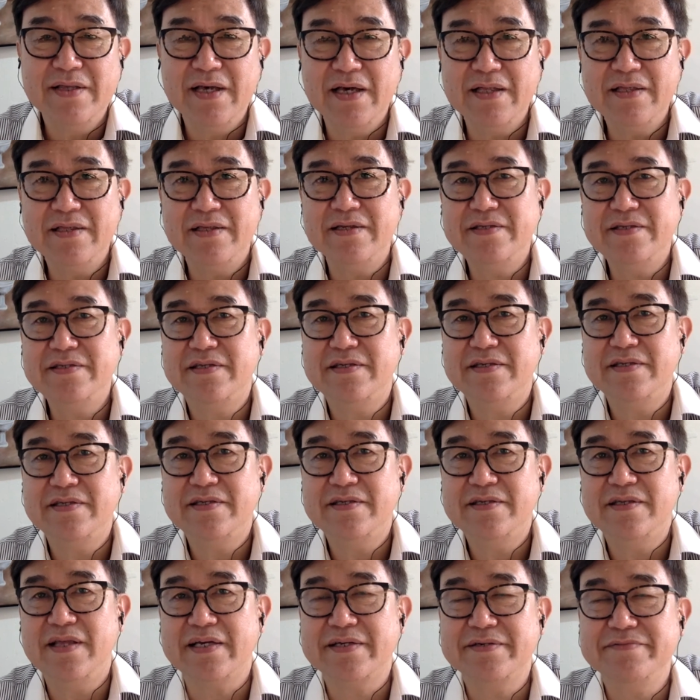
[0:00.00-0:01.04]
that is
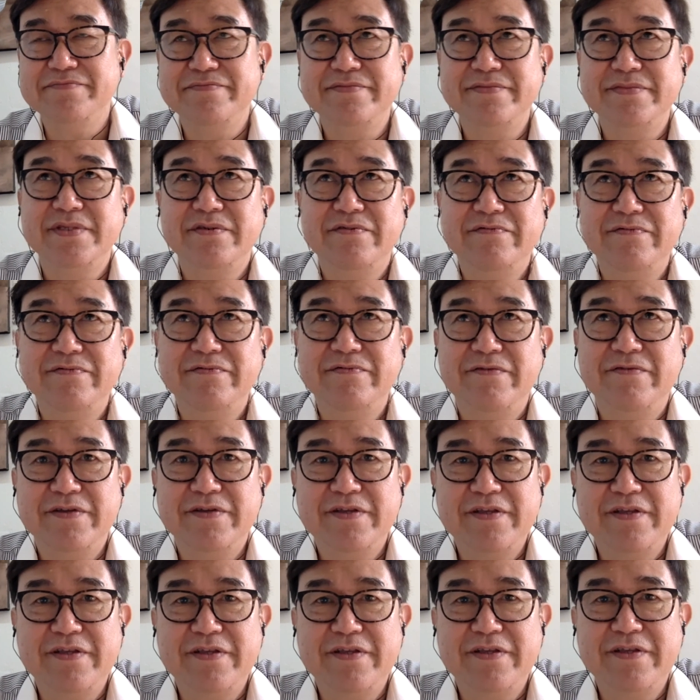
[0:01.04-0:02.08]
like
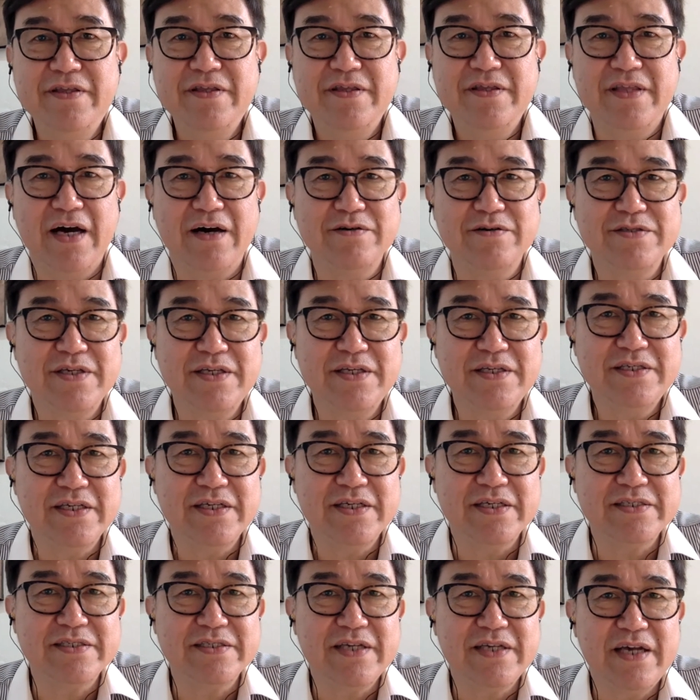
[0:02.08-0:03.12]

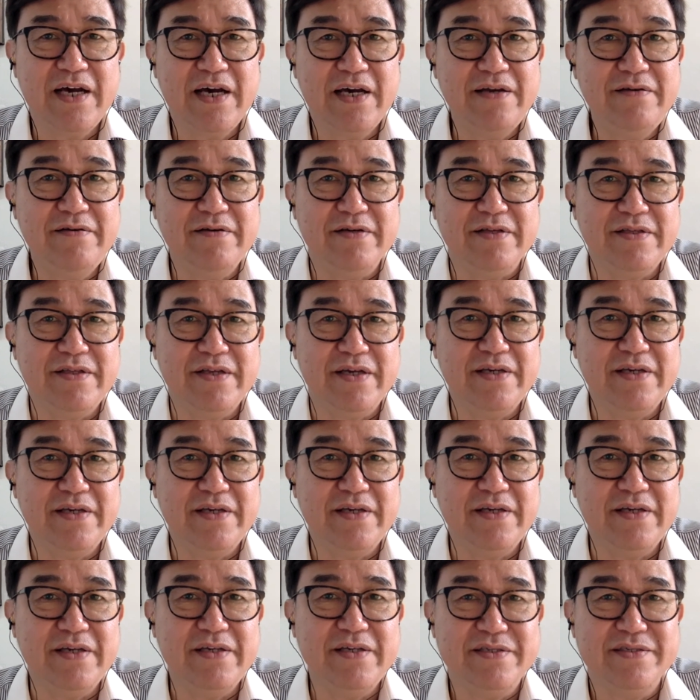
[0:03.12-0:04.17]
14,600
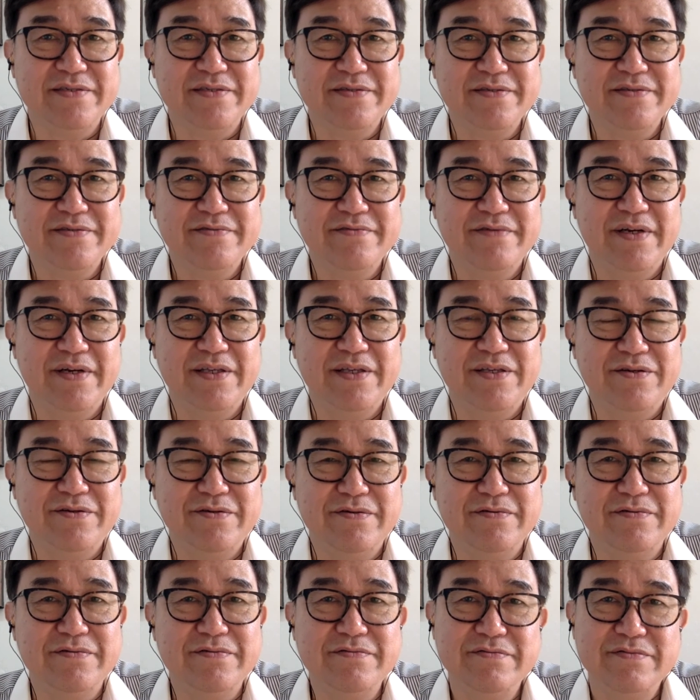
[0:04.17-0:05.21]
days when
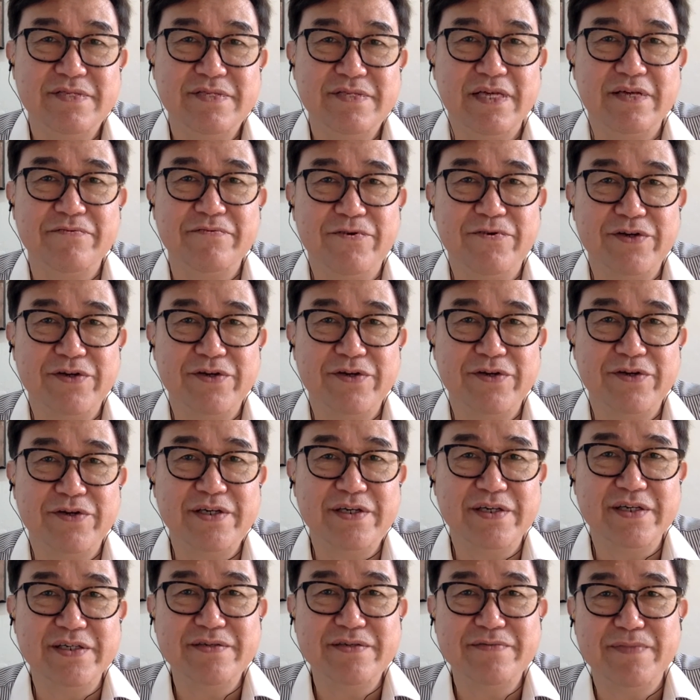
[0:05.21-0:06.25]
you take 40
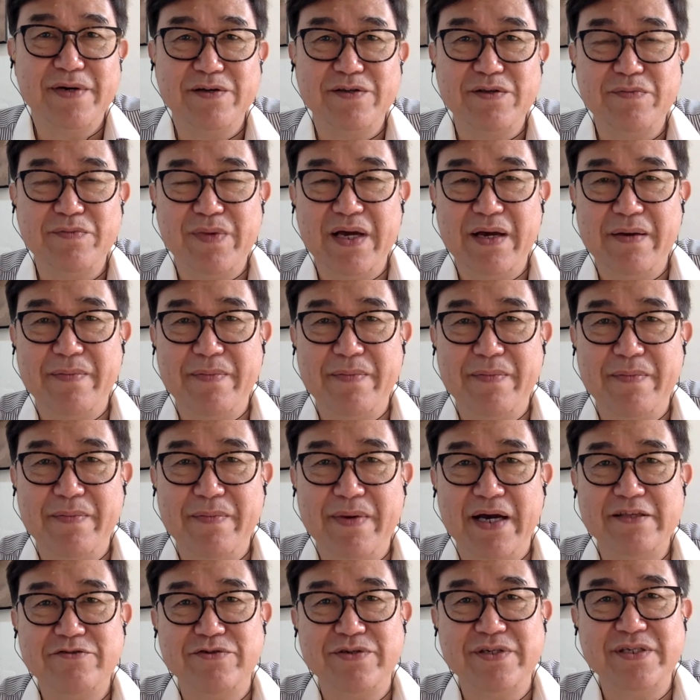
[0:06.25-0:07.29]
years multiplied
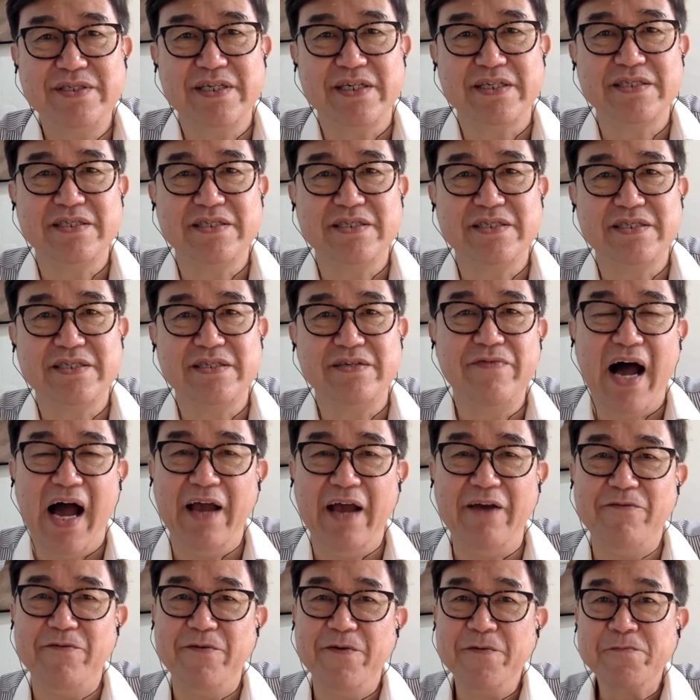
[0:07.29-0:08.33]
by 365.
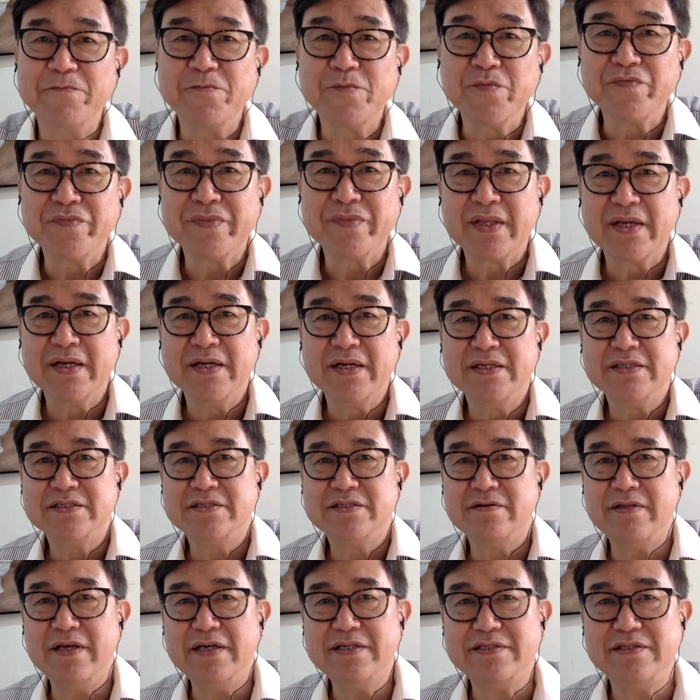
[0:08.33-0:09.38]

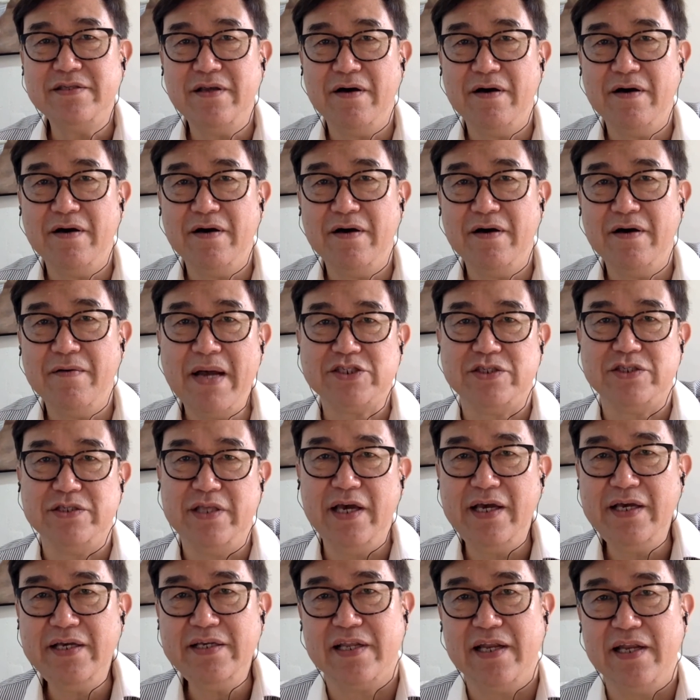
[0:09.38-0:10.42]
So there's not much
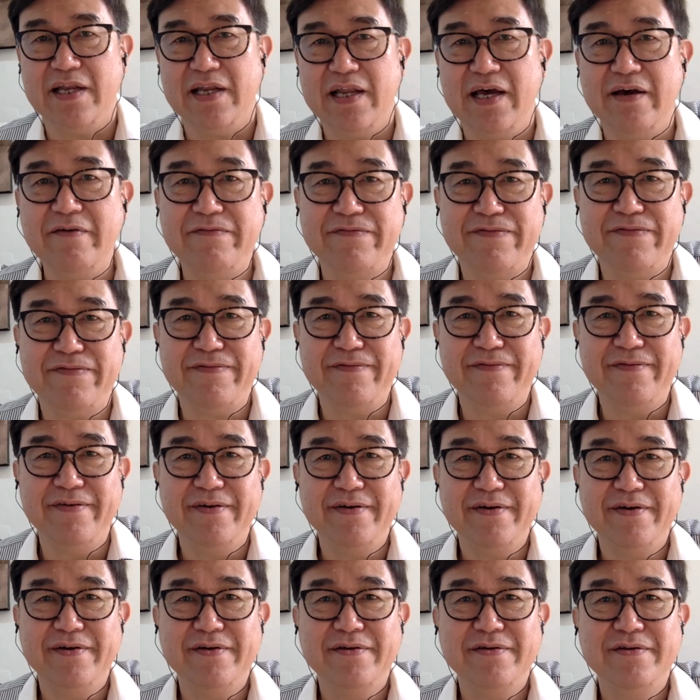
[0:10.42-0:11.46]
days left
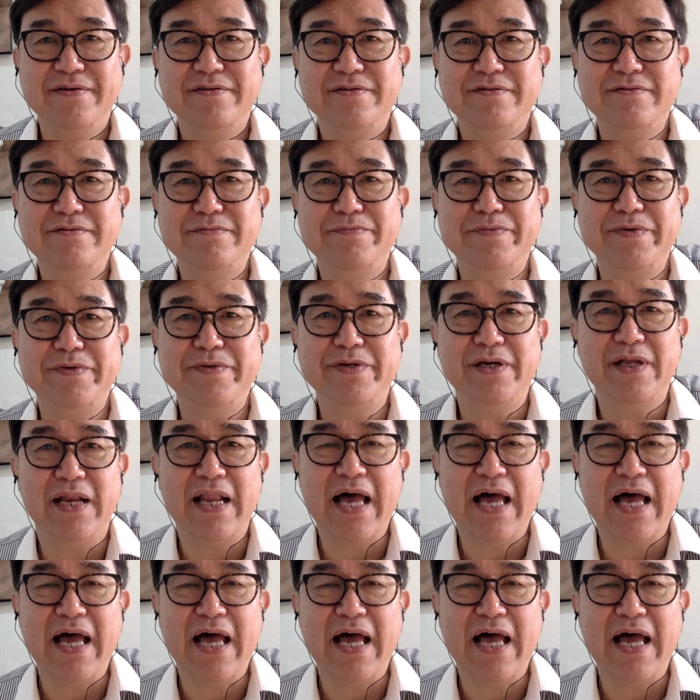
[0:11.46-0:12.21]
to be